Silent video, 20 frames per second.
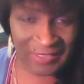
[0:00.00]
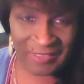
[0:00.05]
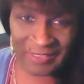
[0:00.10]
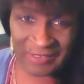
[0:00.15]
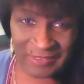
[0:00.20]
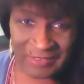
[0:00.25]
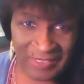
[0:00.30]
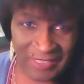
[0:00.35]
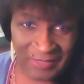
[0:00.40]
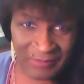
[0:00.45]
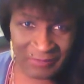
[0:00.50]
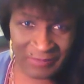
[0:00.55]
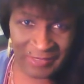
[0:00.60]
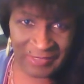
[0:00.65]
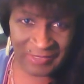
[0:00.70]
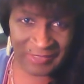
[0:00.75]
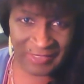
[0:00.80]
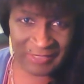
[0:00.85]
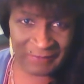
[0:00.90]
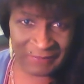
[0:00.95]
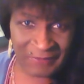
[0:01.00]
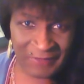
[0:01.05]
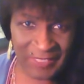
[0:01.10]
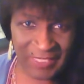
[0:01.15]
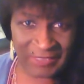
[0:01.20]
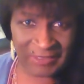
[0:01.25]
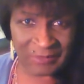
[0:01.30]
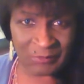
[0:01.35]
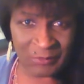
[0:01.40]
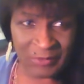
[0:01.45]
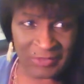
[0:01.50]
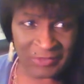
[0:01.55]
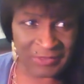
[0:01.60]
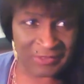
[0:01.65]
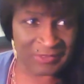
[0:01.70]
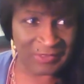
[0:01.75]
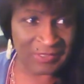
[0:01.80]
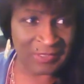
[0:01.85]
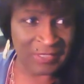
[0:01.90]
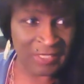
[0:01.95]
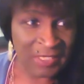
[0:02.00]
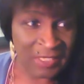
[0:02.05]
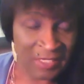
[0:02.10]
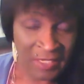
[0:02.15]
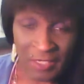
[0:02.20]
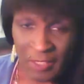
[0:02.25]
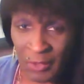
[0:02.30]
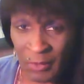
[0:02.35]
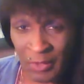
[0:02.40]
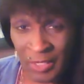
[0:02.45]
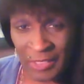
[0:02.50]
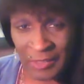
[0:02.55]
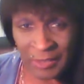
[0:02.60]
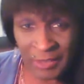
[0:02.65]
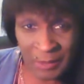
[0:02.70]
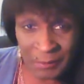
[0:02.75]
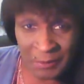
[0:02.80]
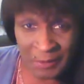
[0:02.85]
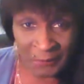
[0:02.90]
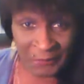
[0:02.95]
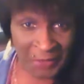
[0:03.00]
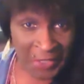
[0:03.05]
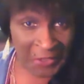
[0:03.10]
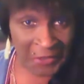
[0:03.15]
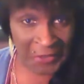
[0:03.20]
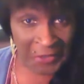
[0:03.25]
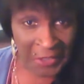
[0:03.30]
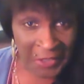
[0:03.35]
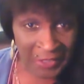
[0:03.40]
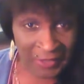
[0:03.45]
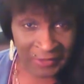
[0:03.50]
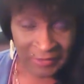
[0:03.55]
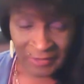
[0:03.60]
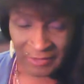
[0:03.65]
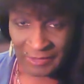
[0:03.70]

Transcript: like that running that fast and wanted to say, oh, I can keep up that good.